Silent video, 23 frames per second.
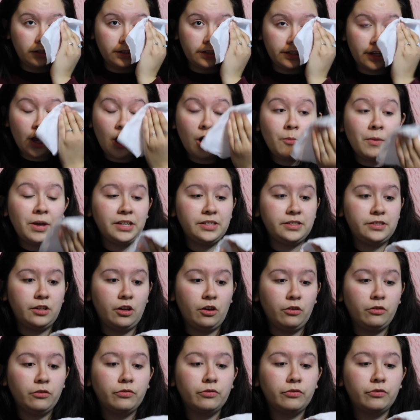tell
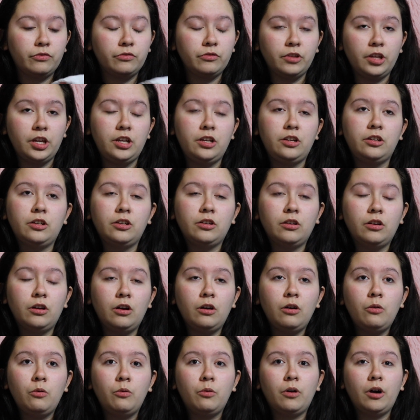myself, like,
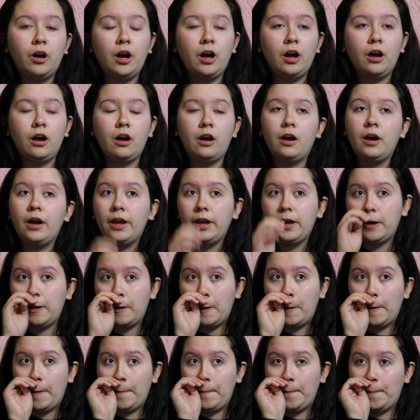oh,
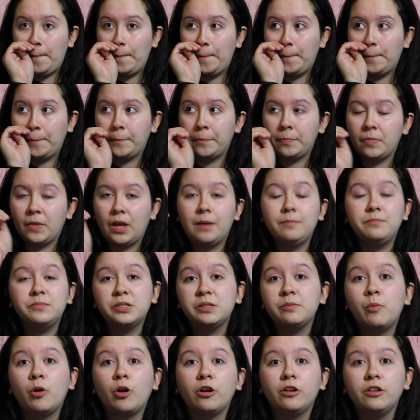I'm
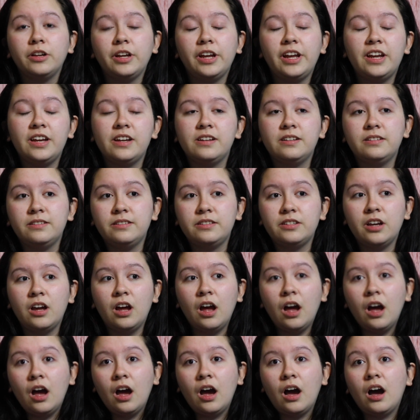smart, and
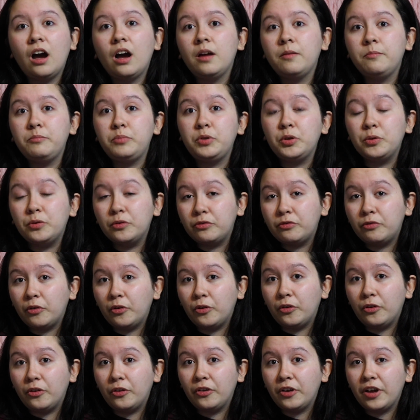I'm
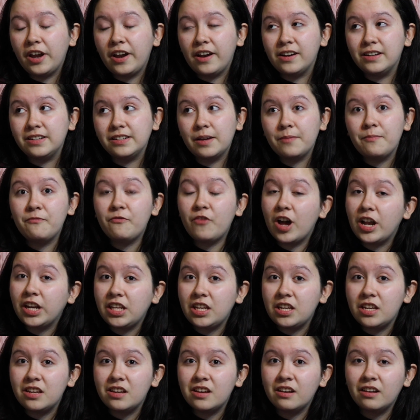beautiful, and I'm
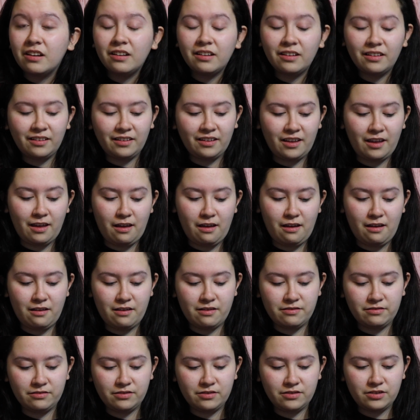funny,
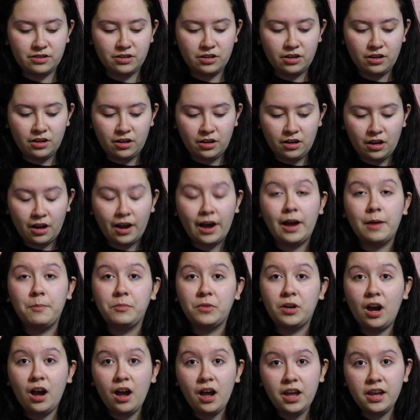and I'm
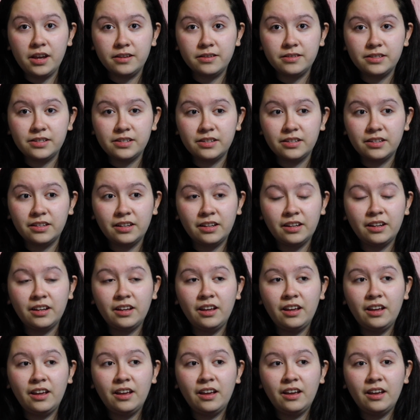kind.
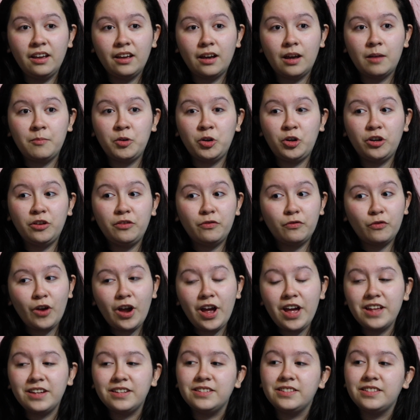I'm a good
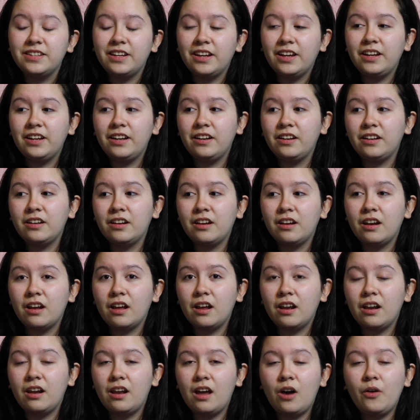friend. And
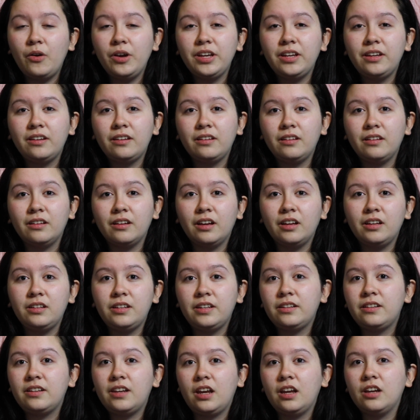now I
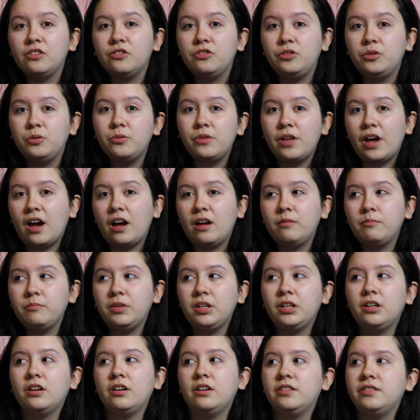can't do that
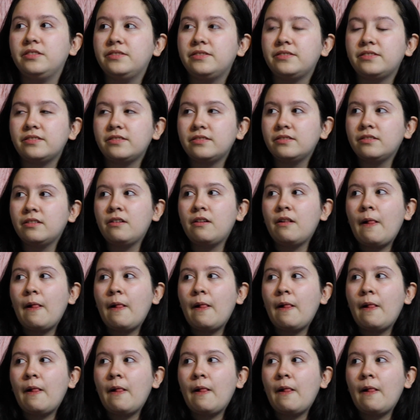because,